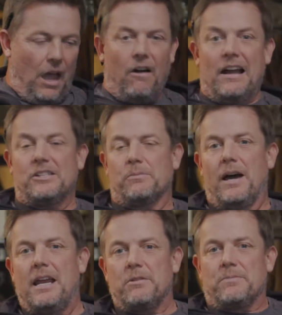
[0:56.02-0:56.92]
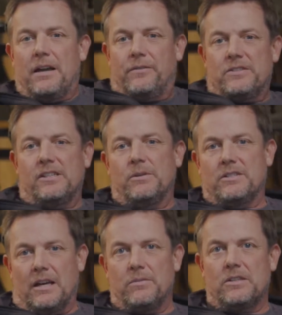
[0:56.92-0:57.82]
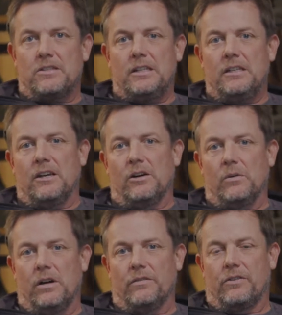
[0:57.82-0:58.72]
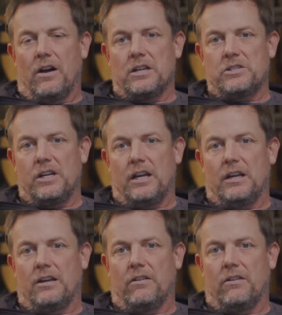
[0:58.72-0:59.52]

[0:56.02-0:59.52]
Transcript: All right, so my name is Mike Fitzsimmons. I'm the CEO of Crosschq.